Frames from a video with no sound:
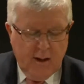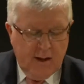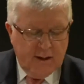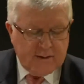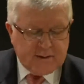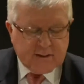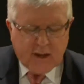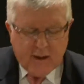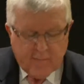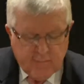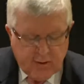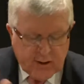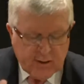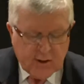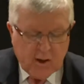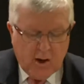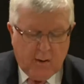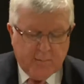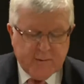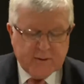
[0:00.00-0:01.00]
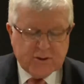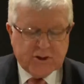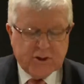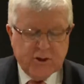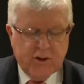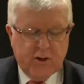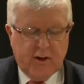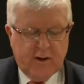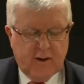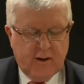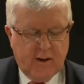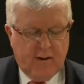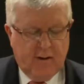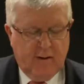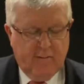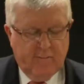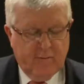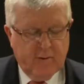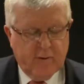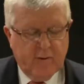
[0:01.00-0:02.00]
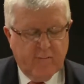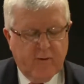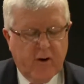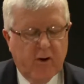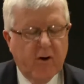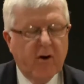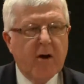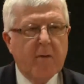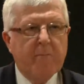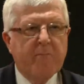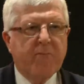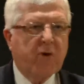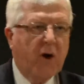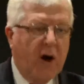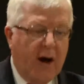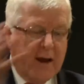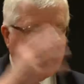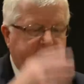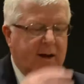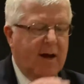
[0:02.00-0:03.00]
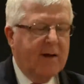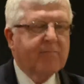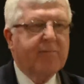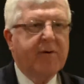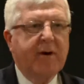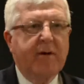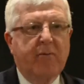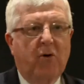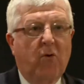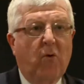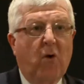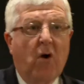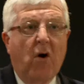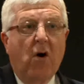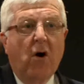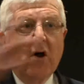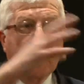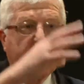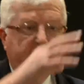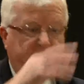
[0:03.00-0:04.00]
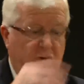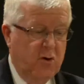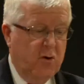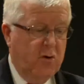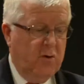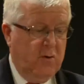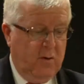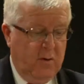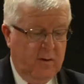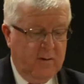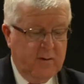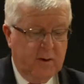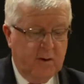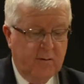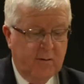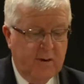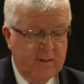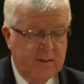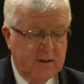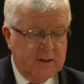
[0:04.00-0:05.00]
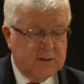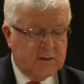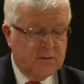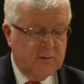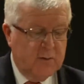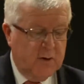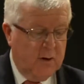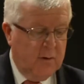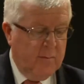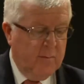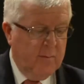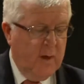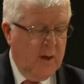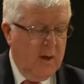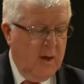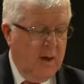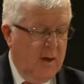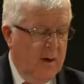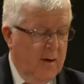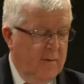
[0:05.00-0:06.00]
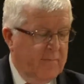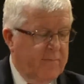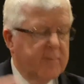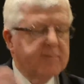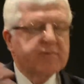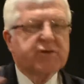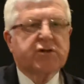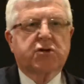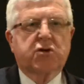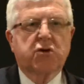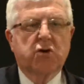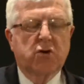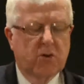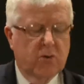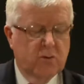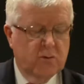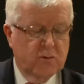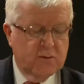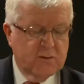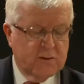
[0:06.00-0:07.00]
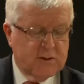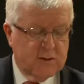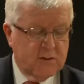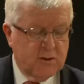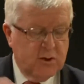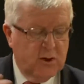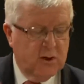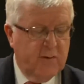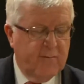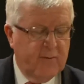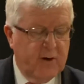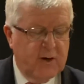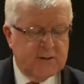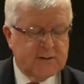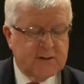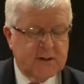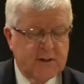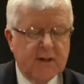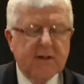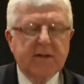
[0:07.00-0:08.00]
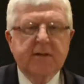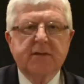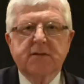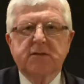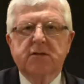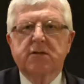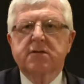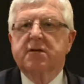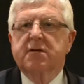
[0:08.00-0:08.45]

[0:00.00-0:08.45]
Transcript: It's giving the opportunity for the very bright young people, all of you that are in this room, from schools and universities, to